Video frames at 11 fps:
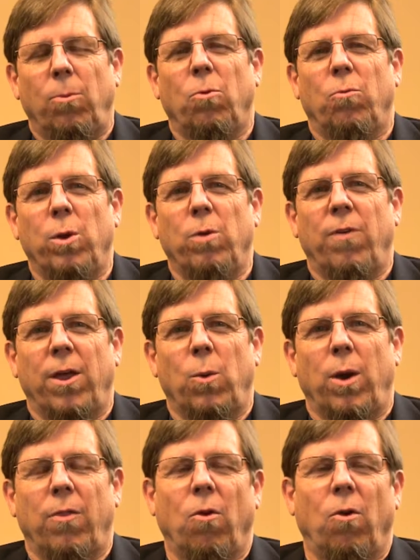People
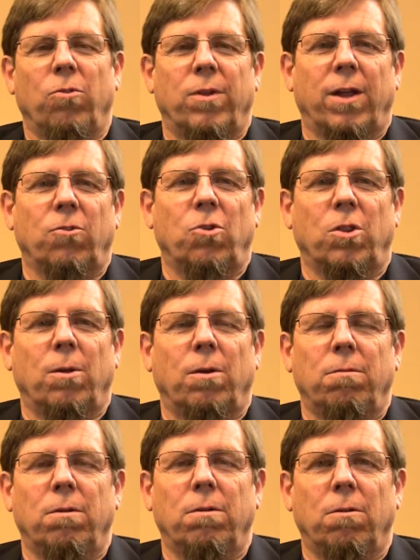reevaluated those and actually
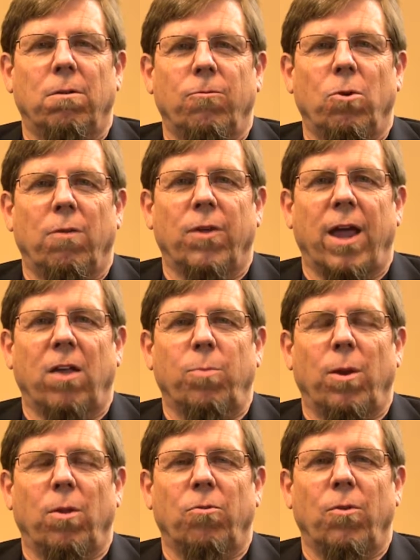took their foot off the gas
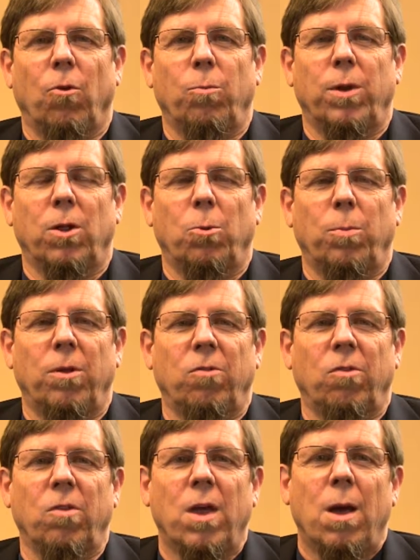pedals for those particular
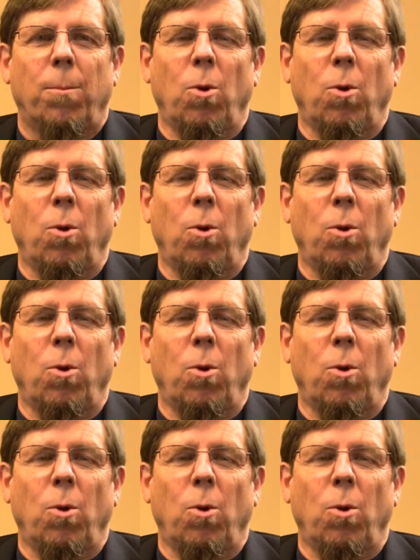pieces.